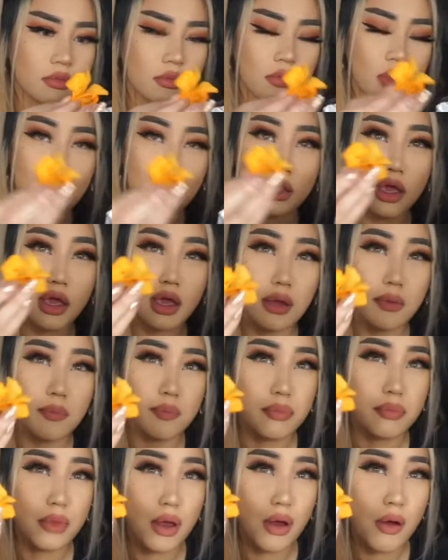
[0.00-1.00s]
Yeah,
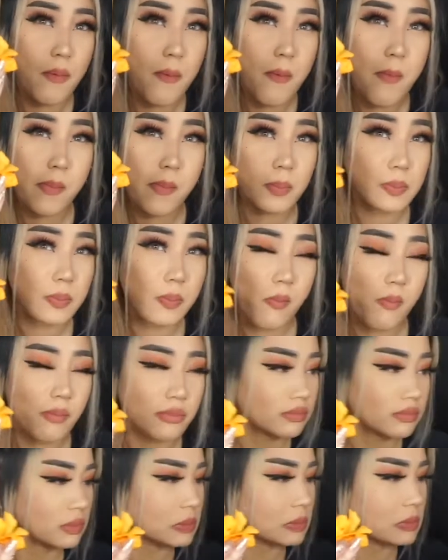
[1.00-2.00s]
no.
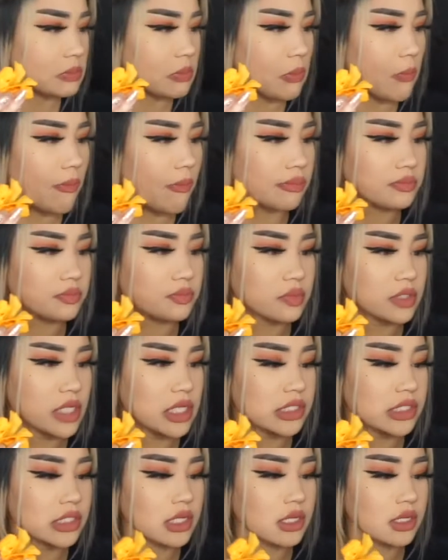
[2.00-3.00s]
Mm-hmm. It's
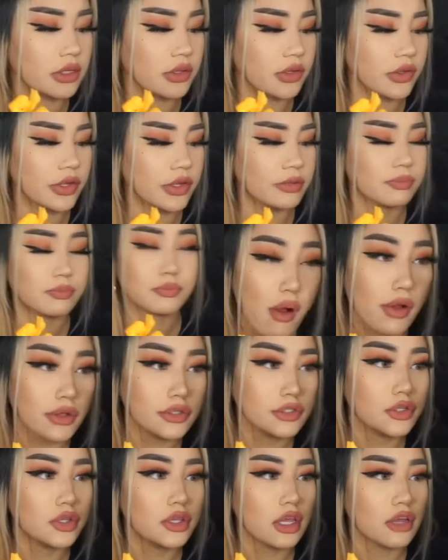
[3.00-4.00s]
still good.
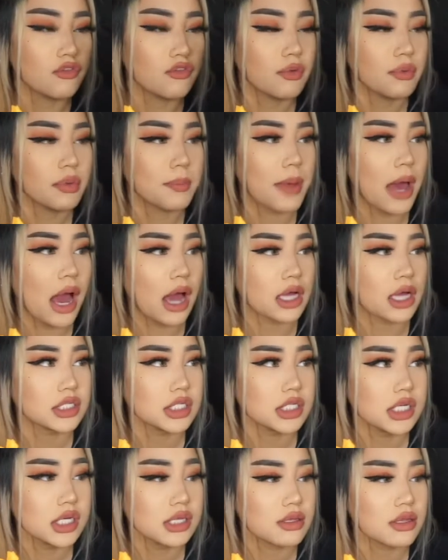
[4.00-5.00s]
You'd think from the
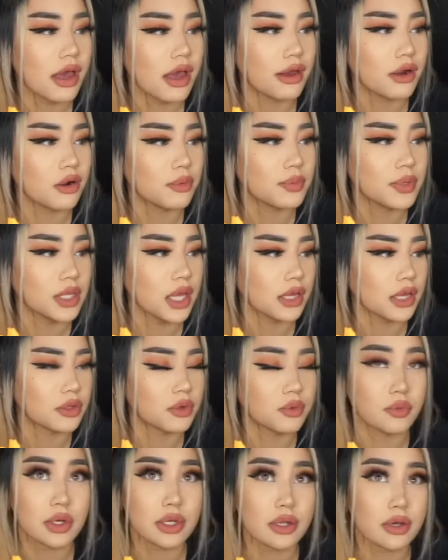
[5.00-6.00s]
packaging that it'll be like
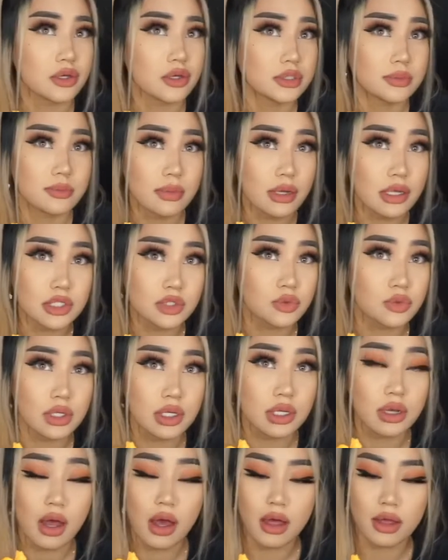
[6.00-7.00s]
Doritos, but it's really
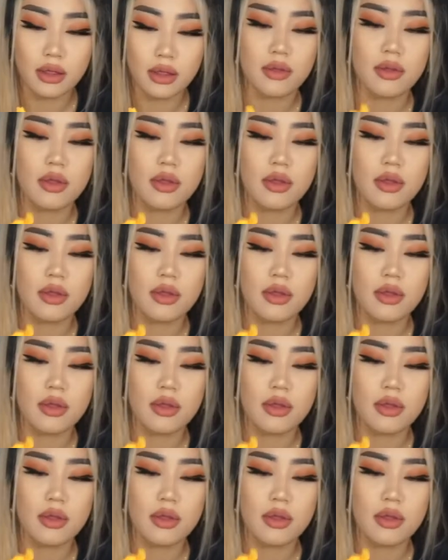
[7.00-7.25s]
not.